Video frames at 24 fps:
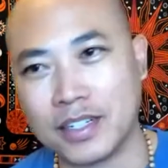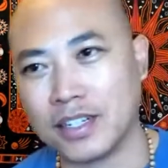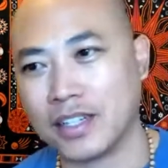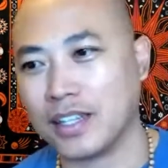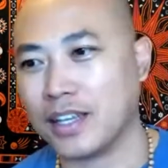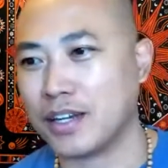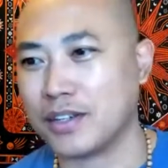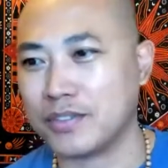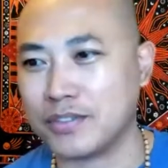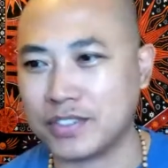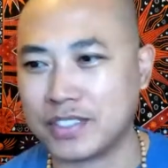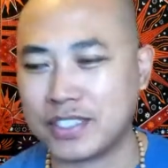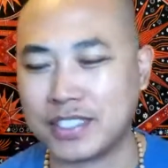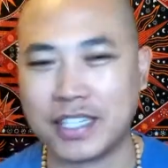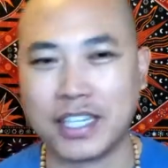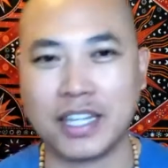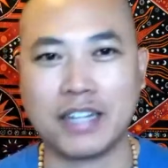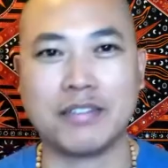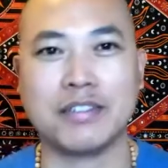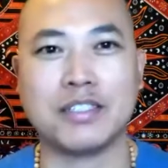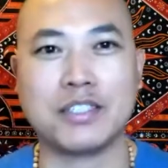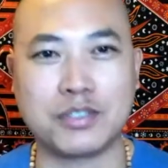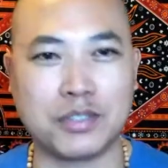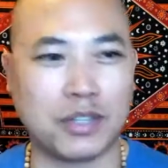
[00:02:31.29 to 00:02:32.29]
A lot of us
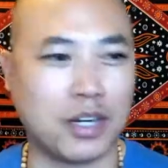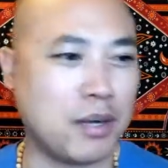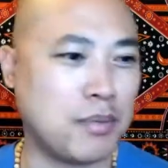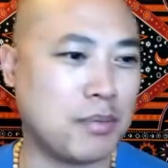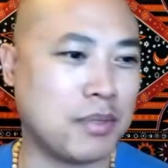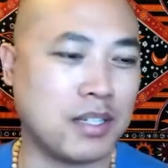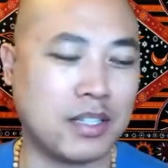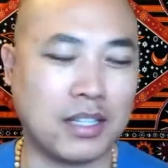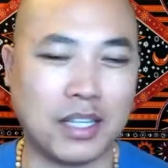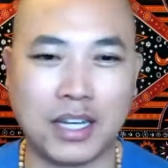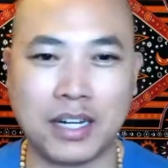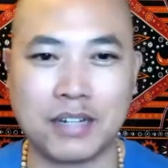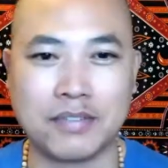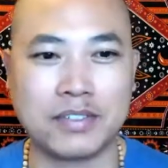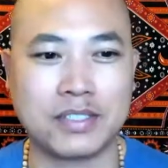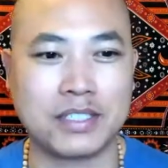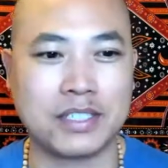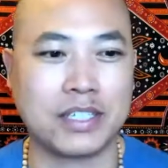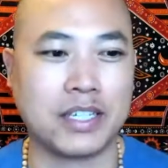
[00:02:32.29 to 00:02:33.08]
carry trauma. A lot of us